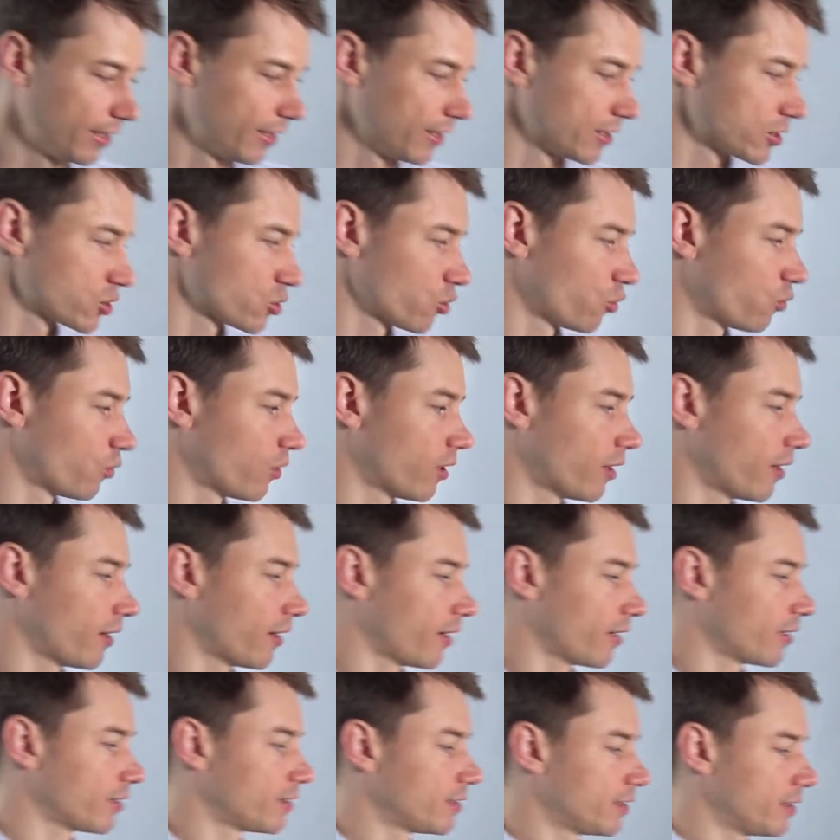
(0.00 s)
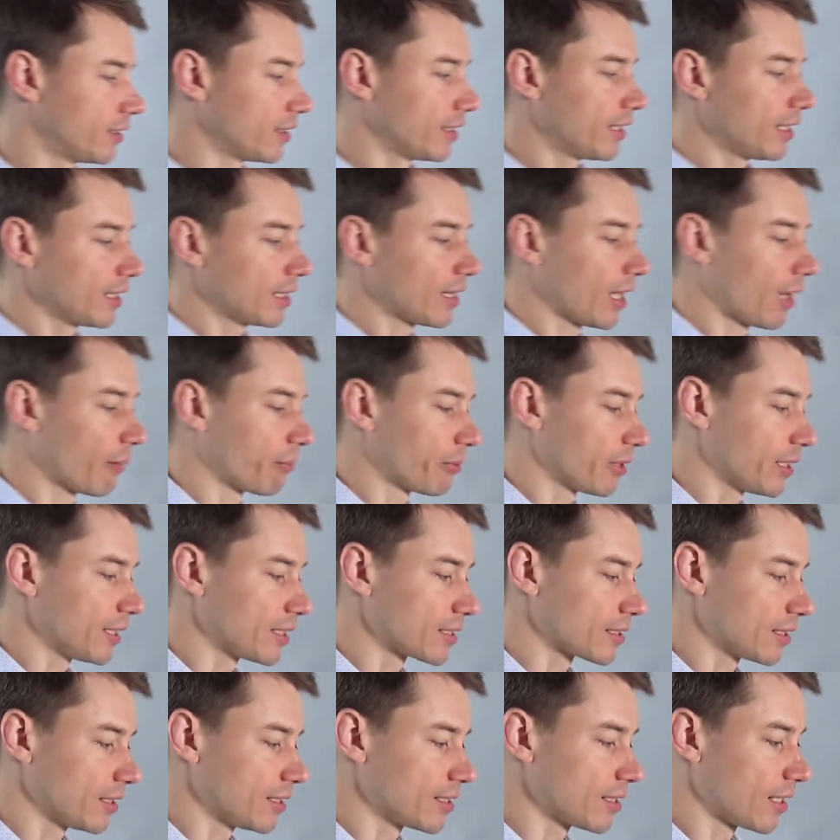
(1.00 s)
So, GitLab
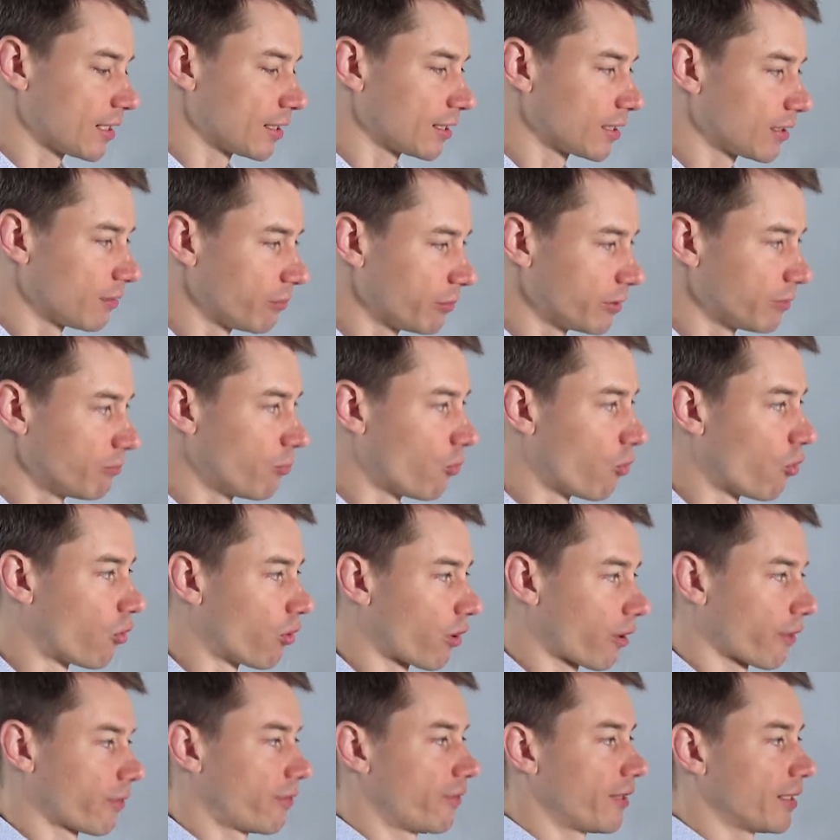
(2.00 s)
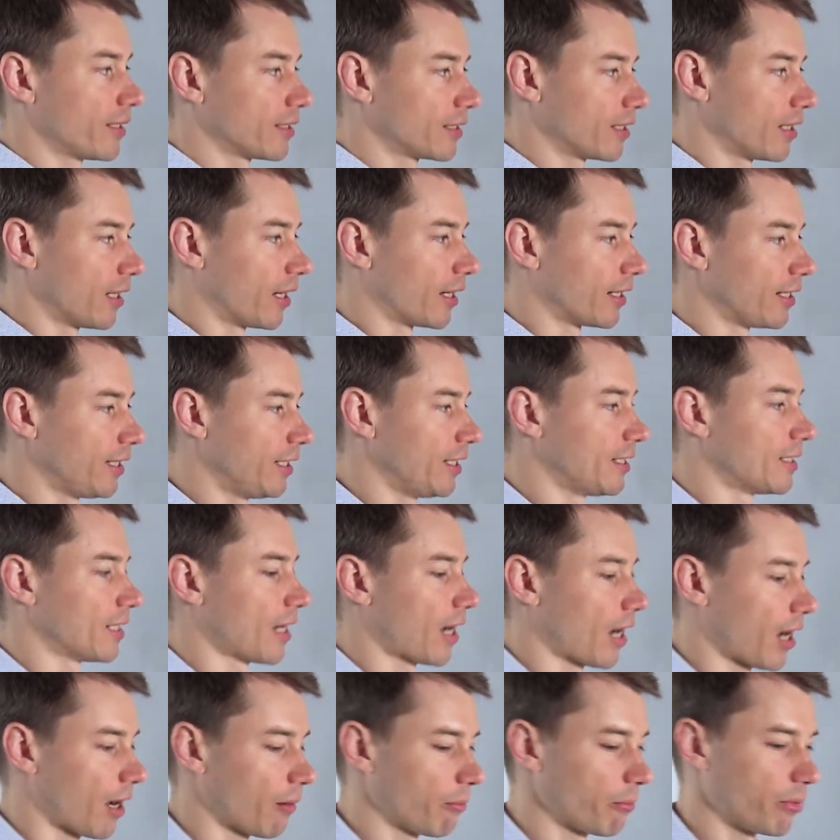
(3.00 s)
is a little bit more than a
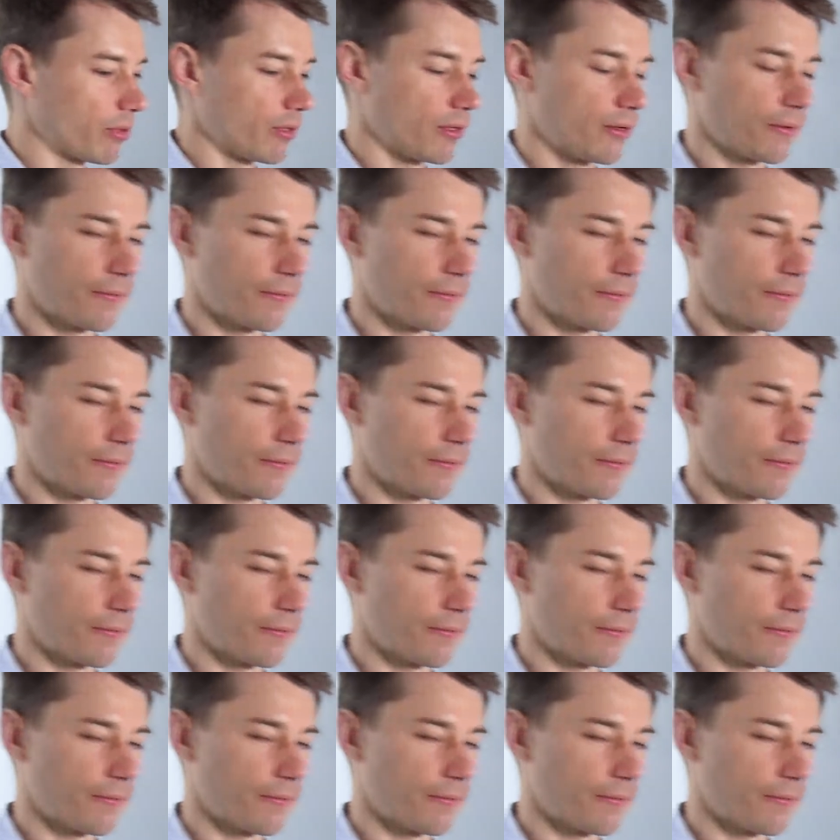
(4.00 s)
GitHub.